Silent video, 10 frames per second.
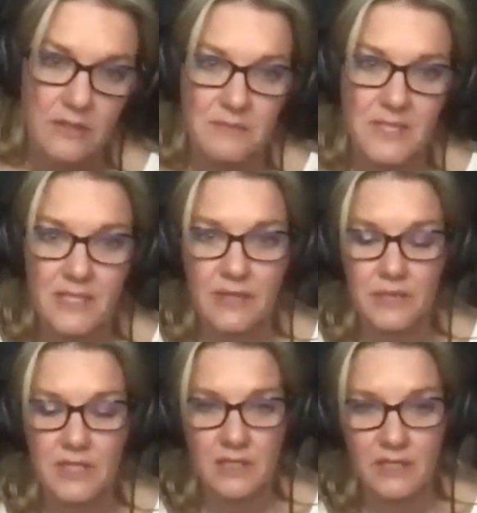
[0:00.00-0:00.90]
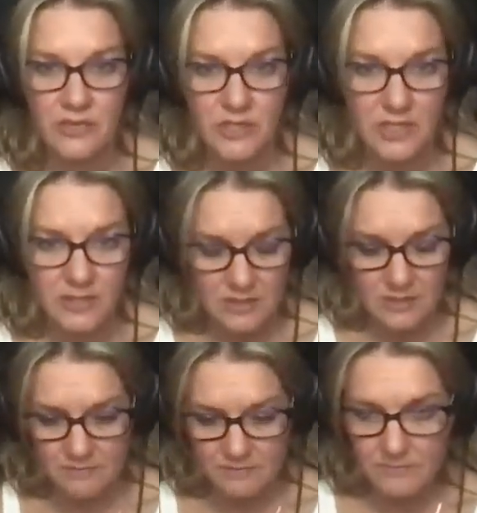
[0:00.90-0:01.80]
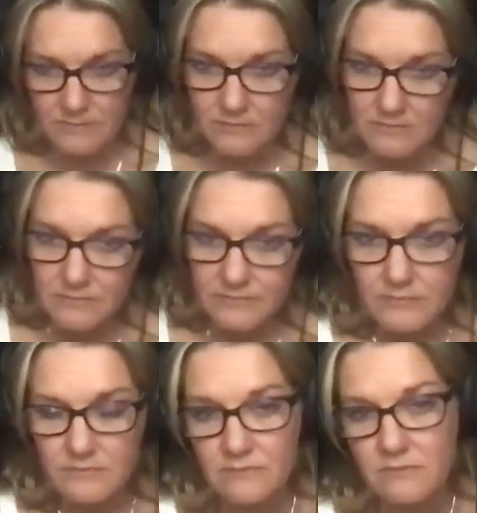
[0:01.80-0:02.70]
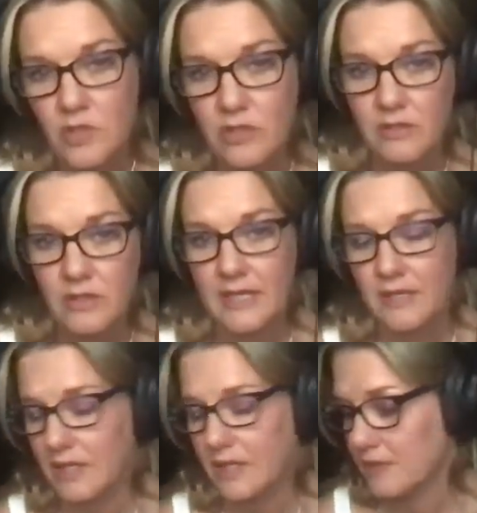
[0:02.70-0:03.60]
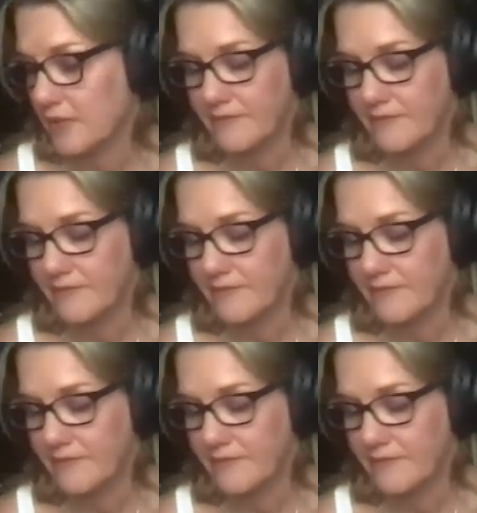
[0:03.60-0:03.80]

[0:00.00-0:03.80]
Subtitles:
My dad really loves Jesus. Good. And I